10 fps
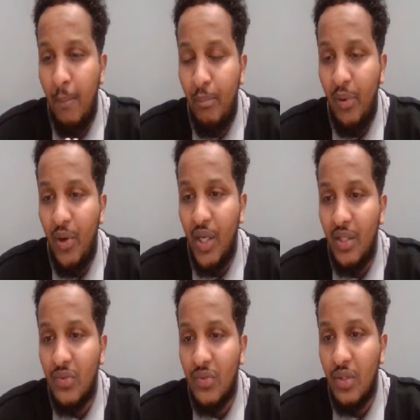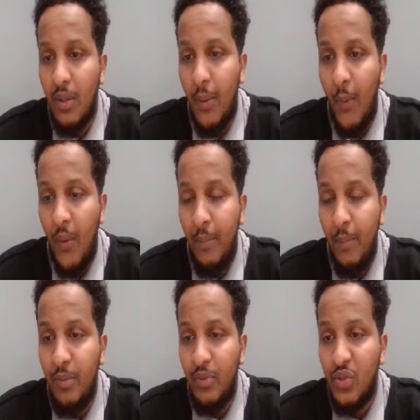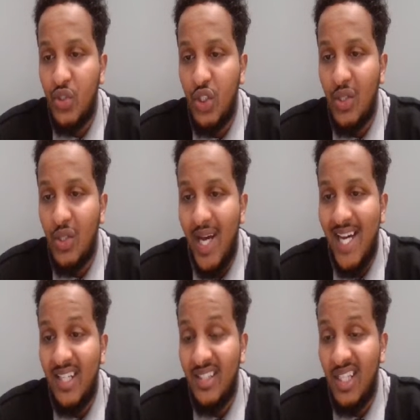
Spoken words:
point, when people see your ad,